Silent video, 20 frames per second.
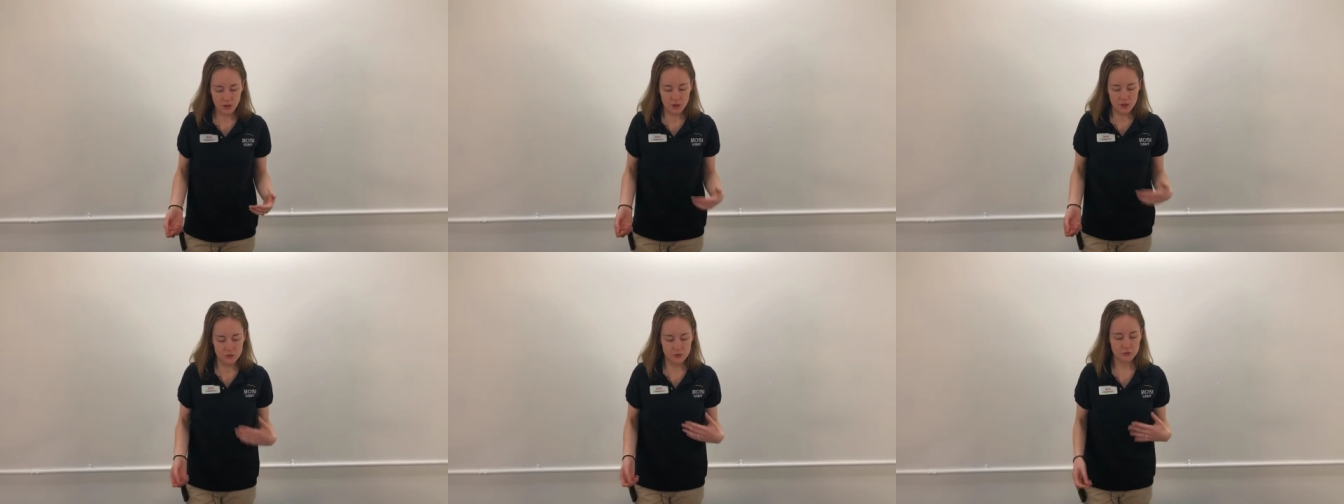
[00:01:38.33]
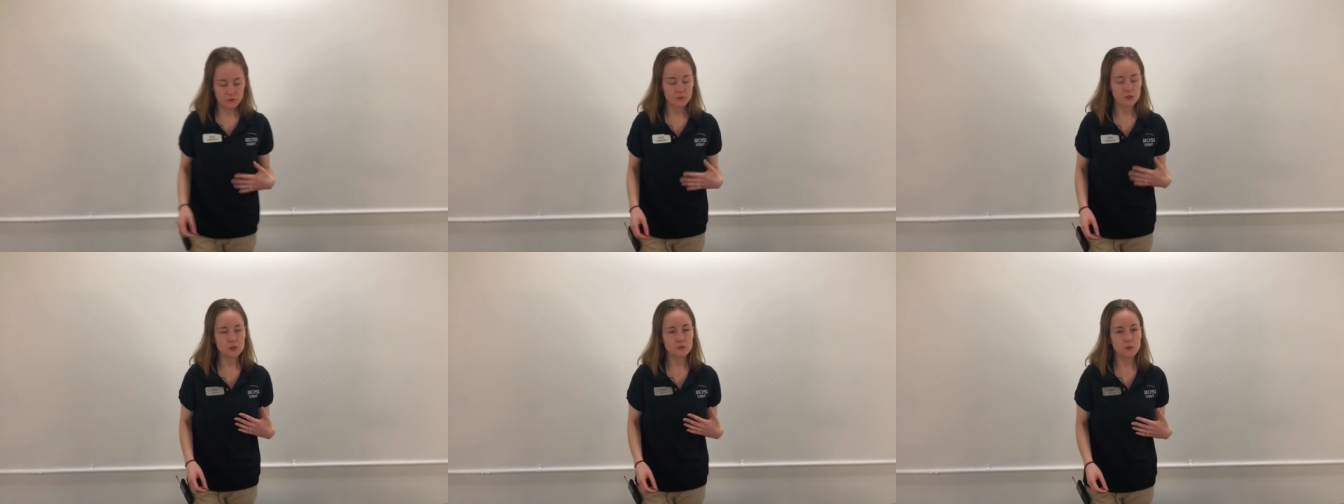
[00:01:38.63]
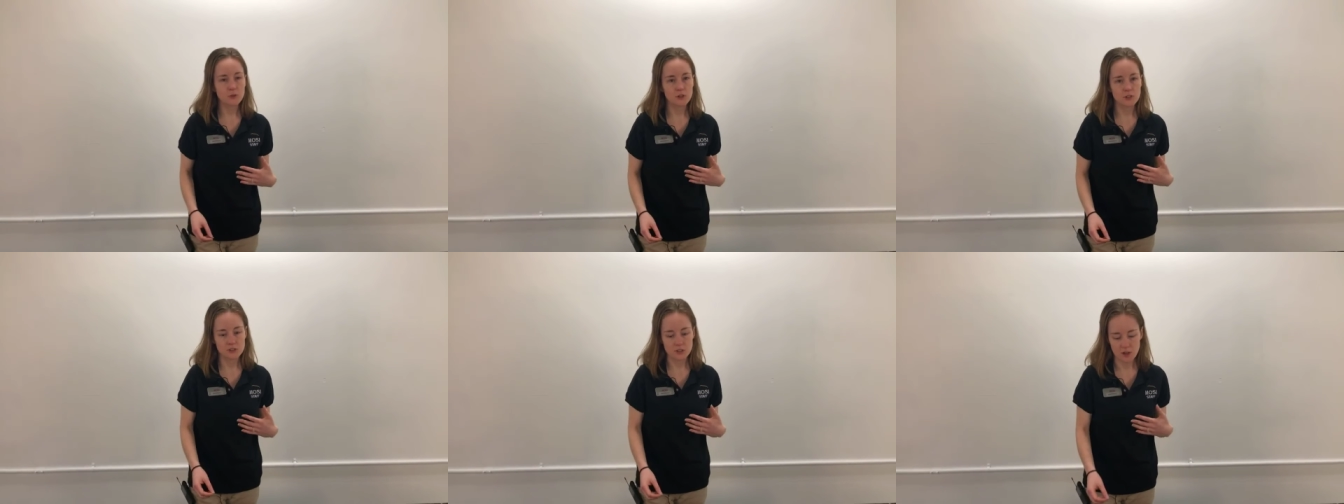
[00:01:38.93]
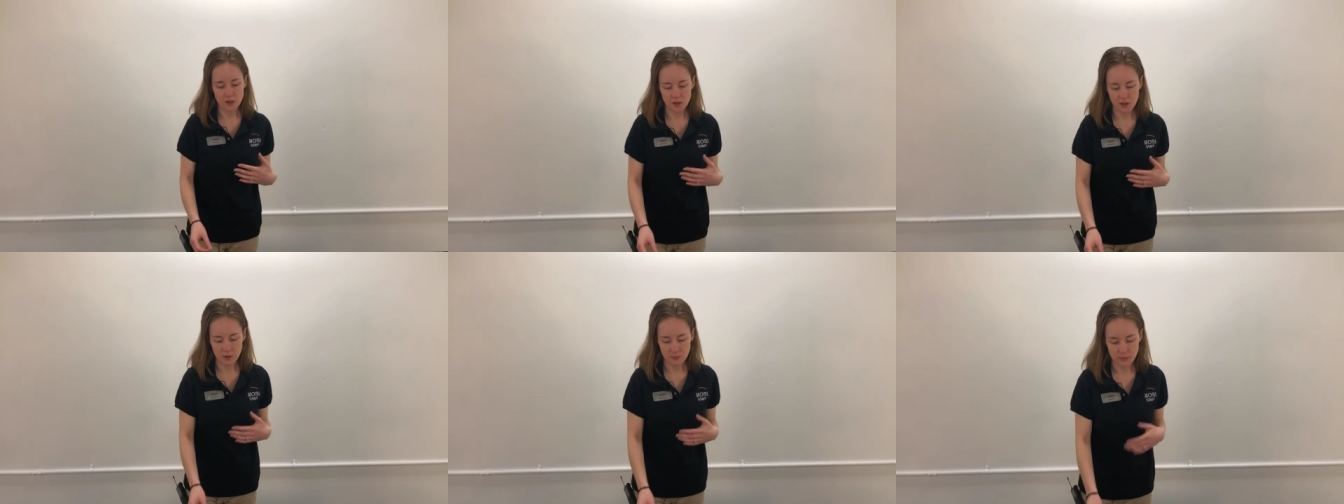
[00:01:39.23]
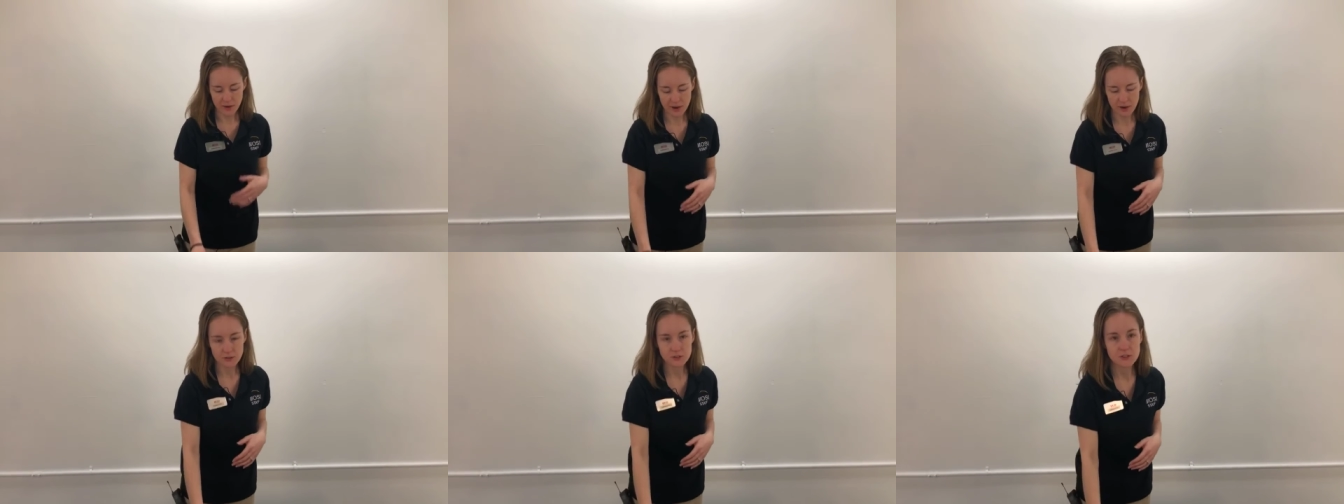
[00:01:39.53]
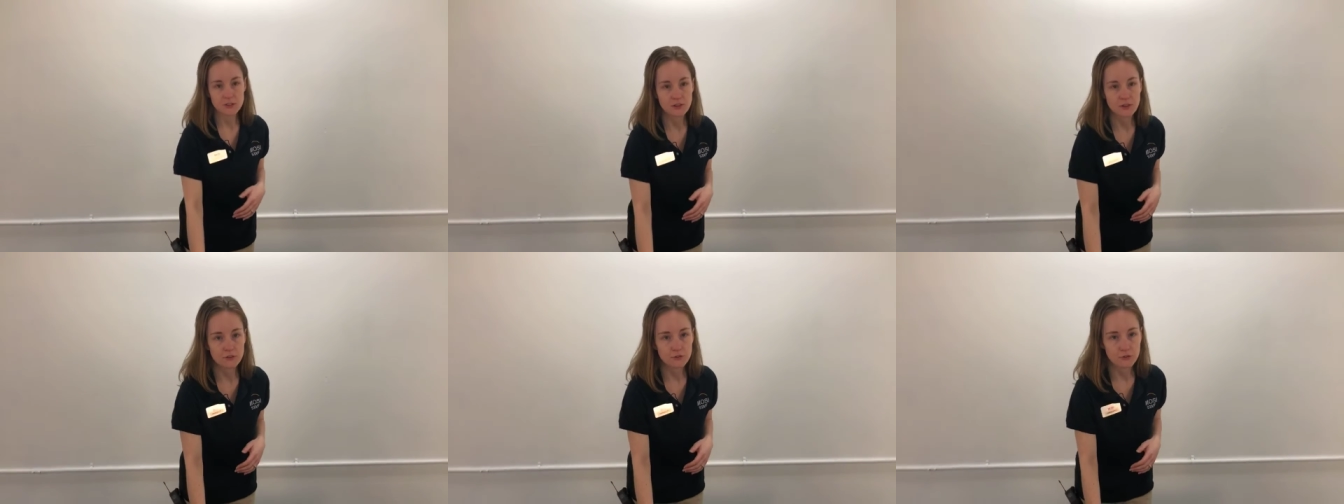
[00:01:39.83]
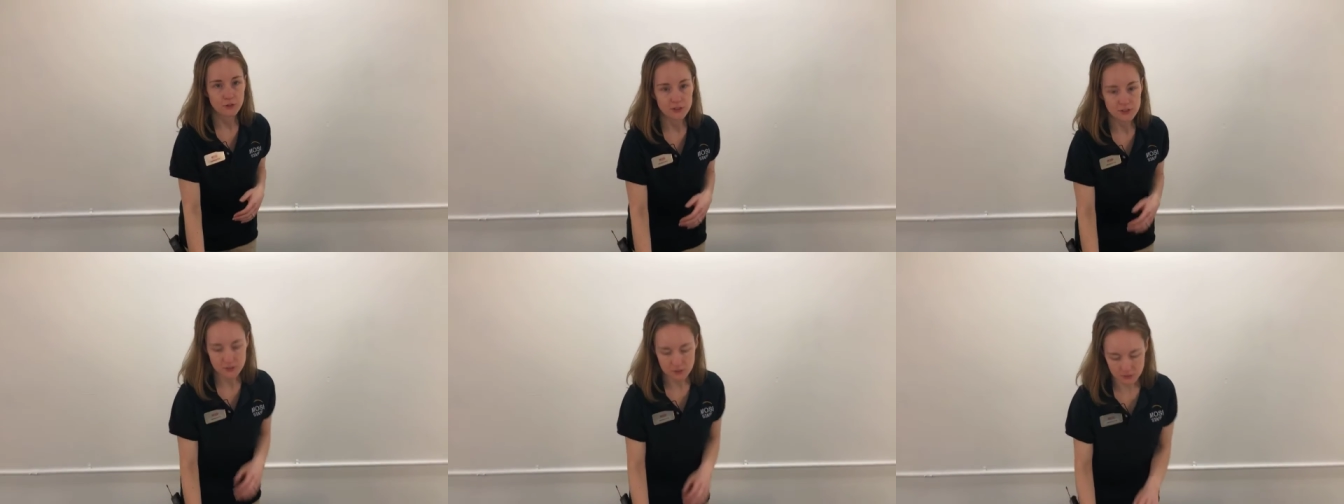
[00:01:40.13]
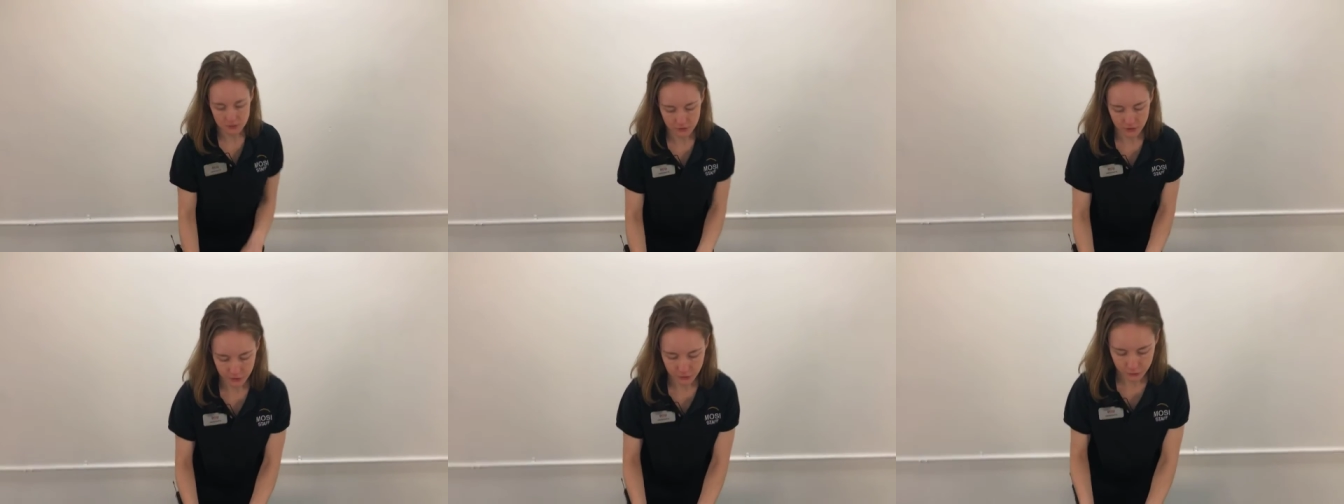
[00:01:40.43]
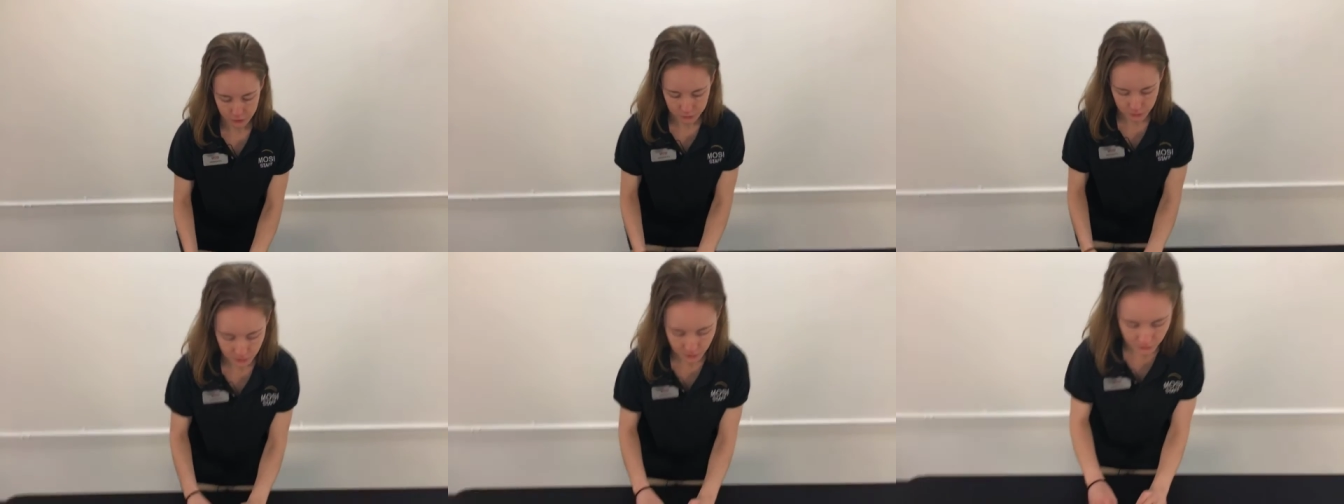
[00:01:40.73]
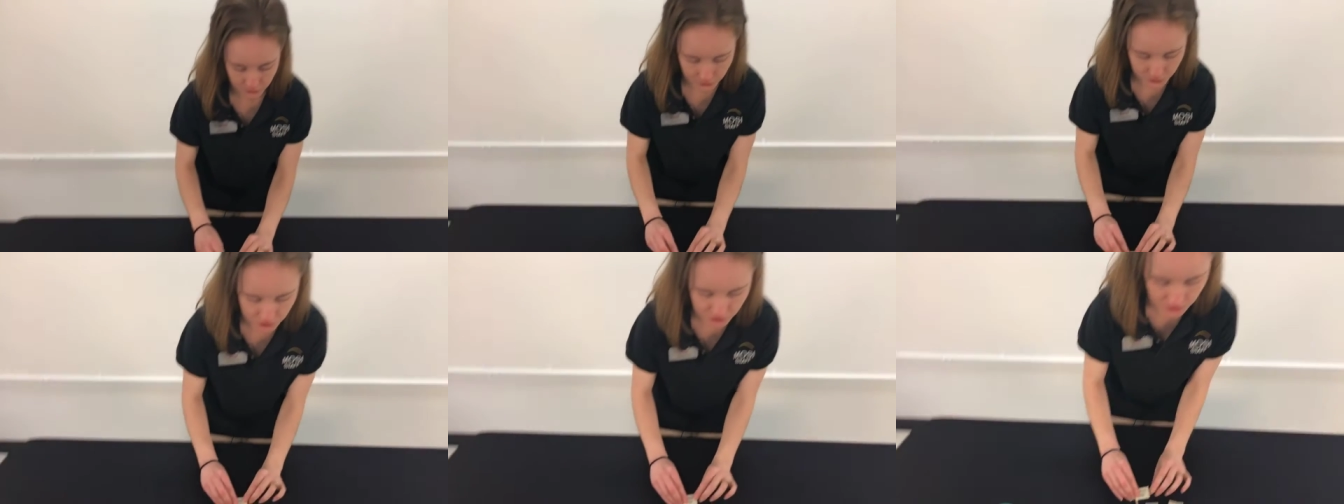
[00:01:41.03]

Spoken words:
So first we're going to talk about the frontal lobe, which is